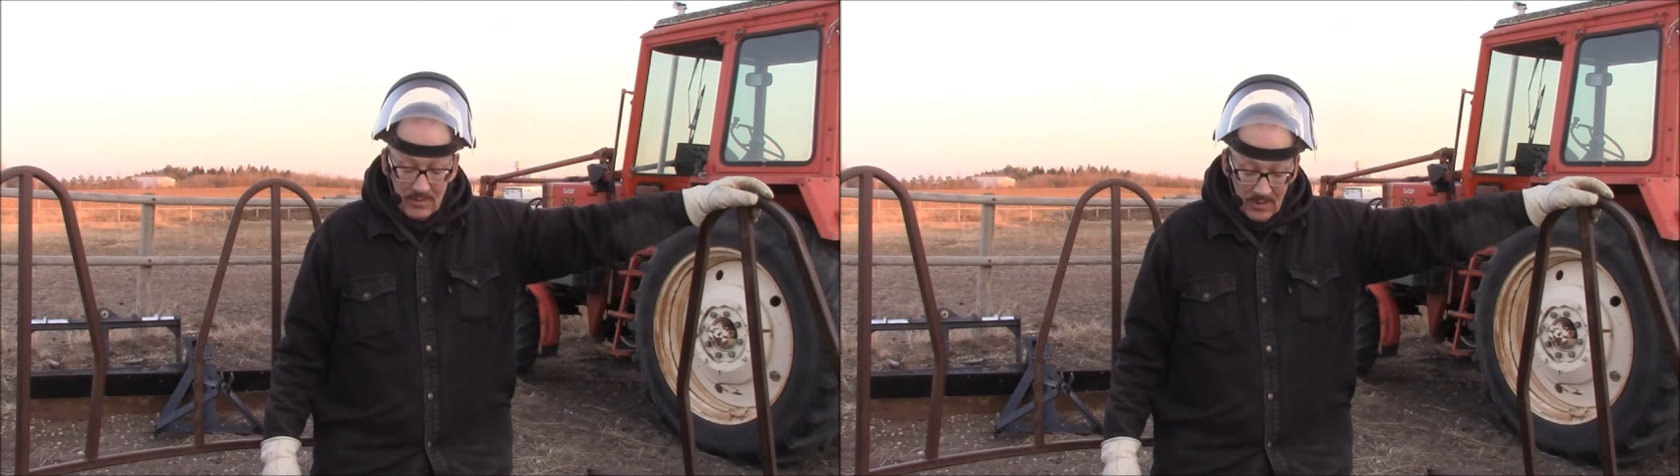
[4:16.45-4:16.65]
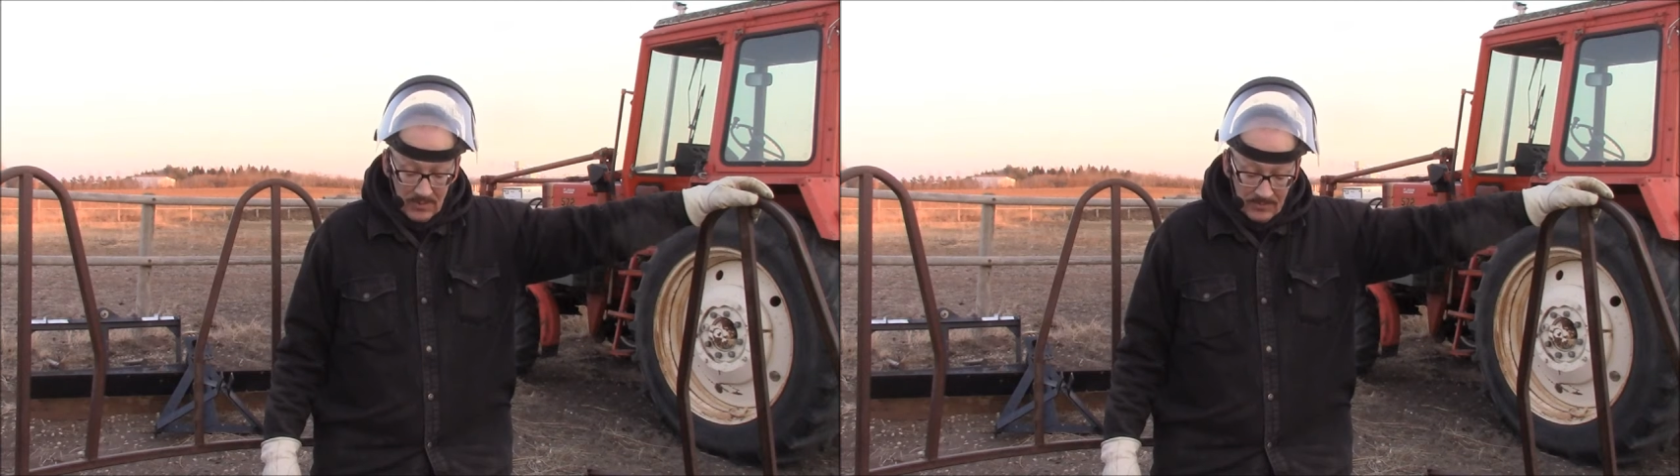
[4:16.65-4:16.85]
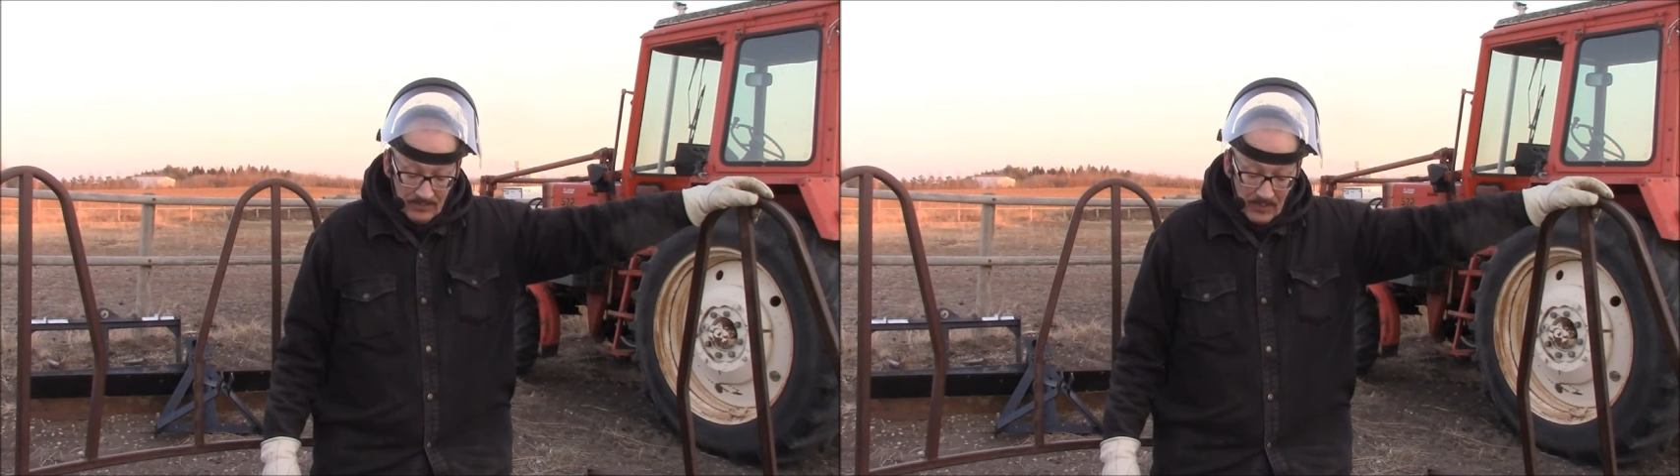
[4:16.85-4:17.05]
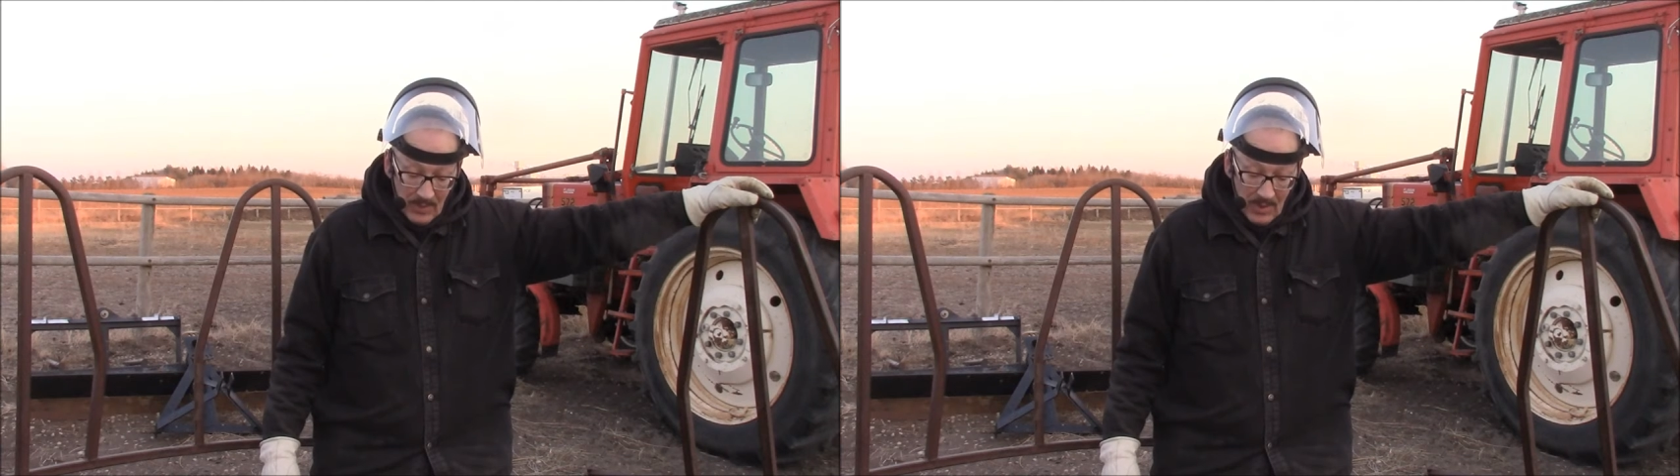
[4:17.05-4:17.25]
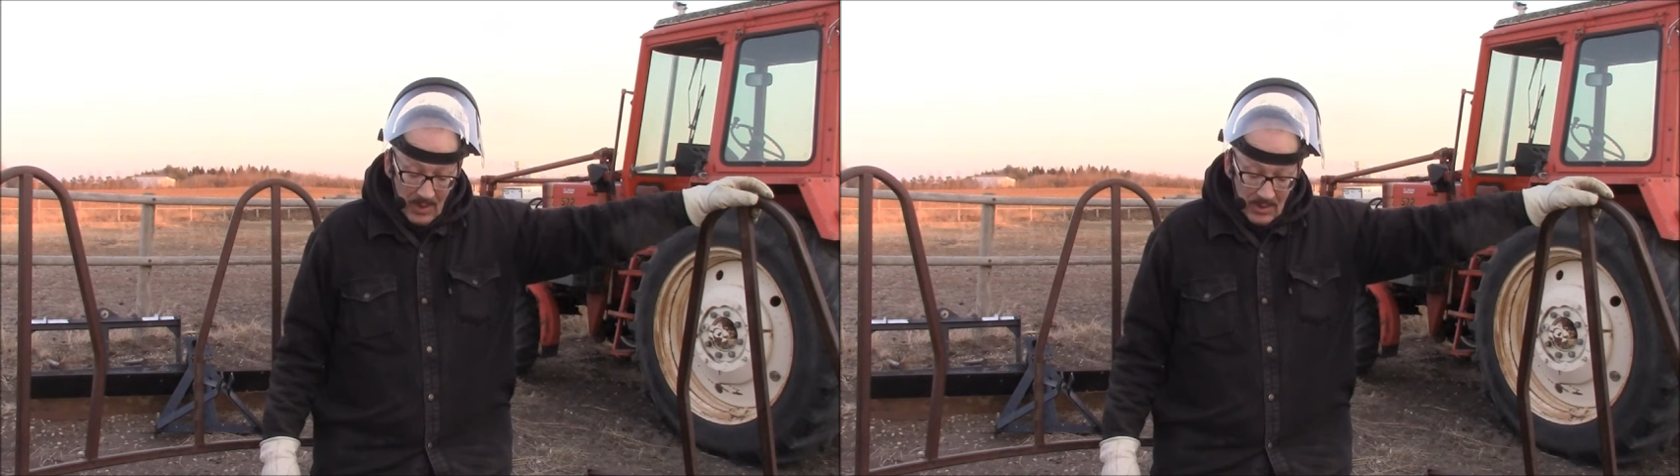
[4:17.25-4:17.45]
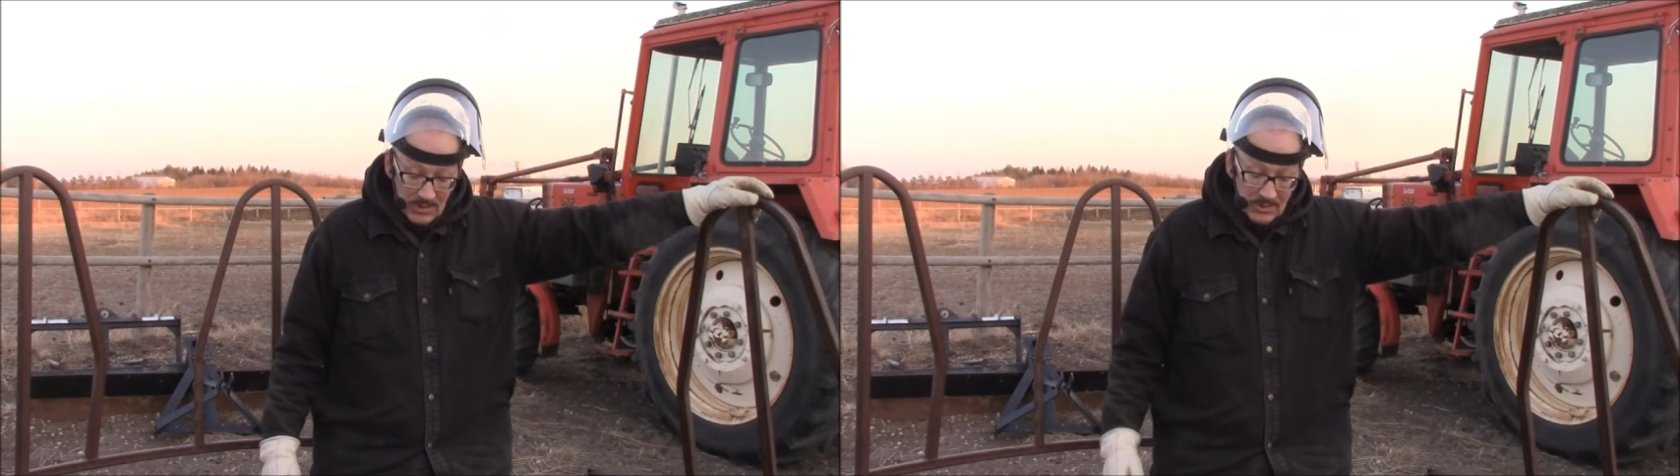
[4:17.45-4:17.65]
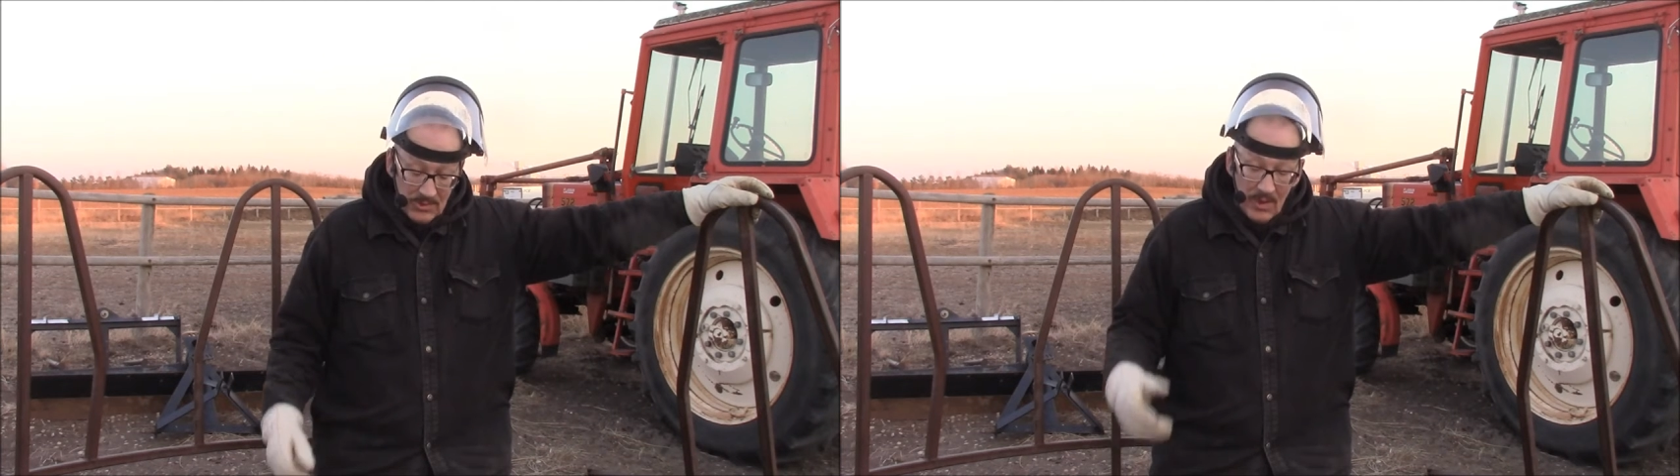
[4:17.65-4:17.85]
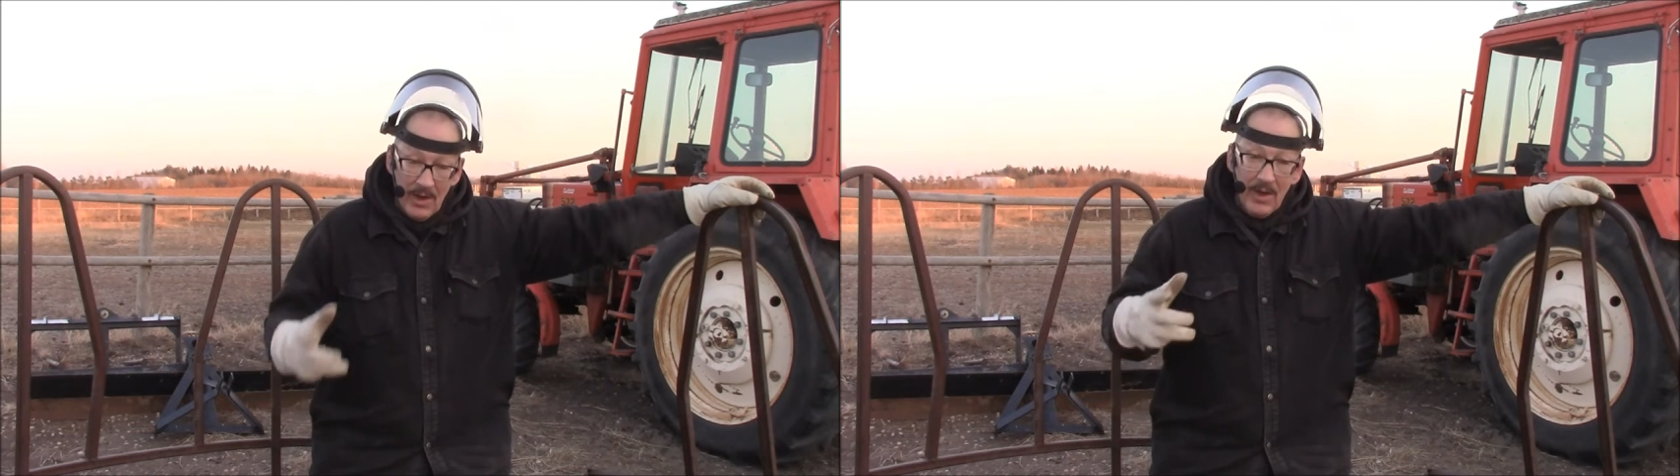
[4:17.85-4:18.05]
So
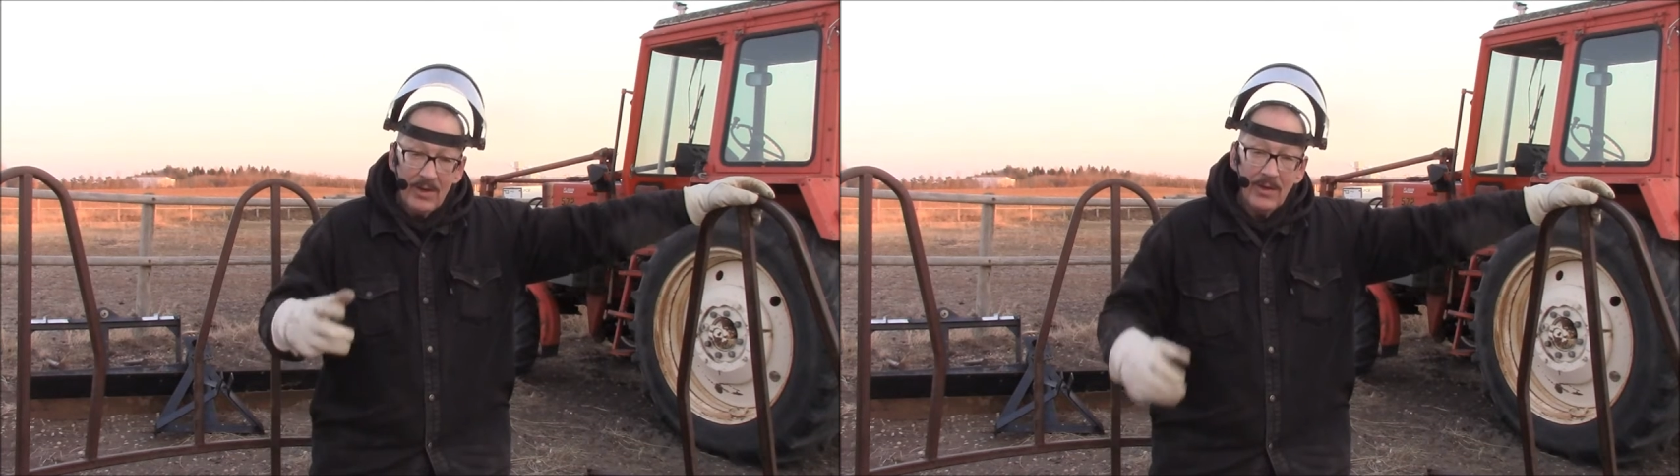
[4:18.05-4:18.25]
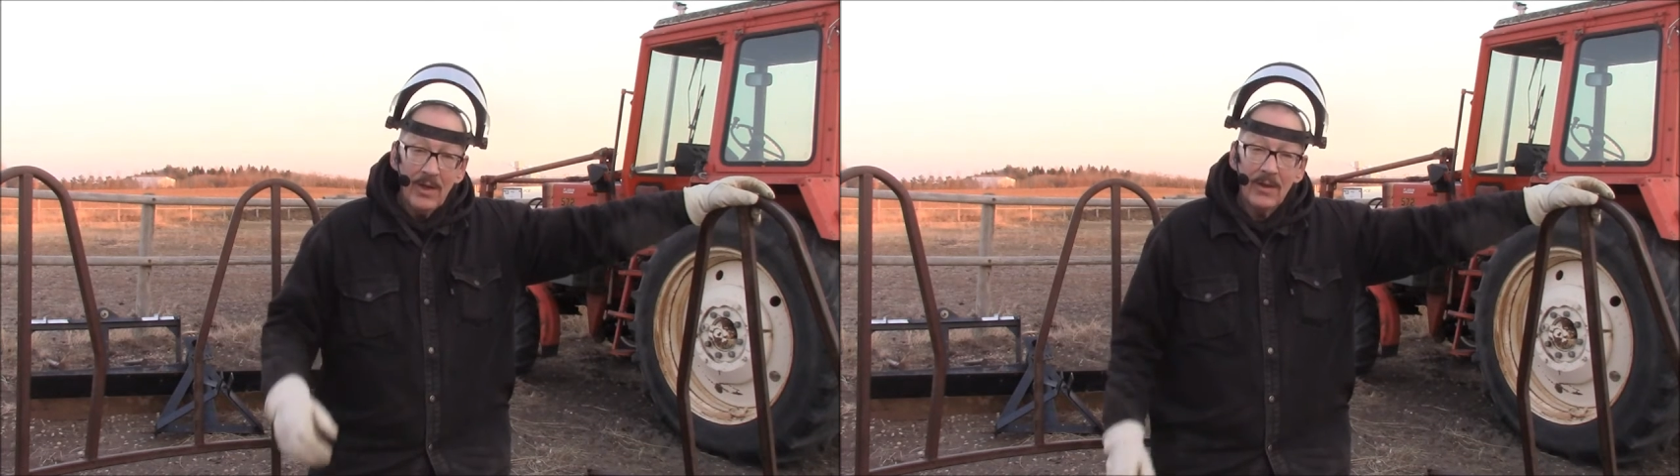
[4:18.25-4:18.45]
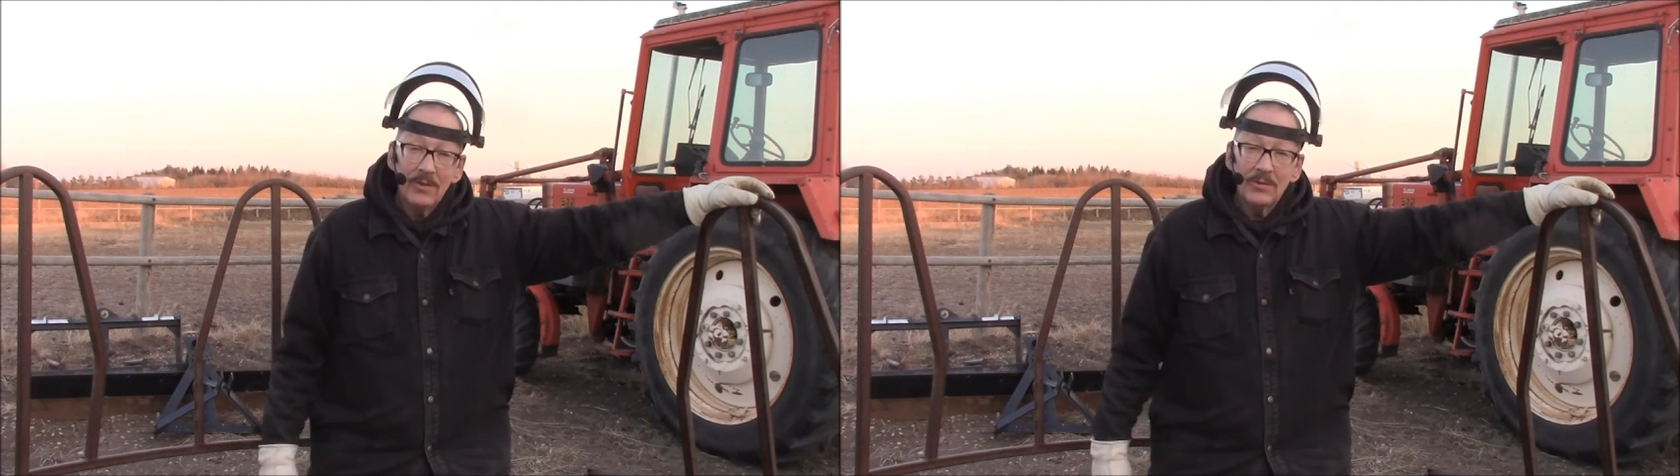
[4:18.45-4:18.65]
just thought I'd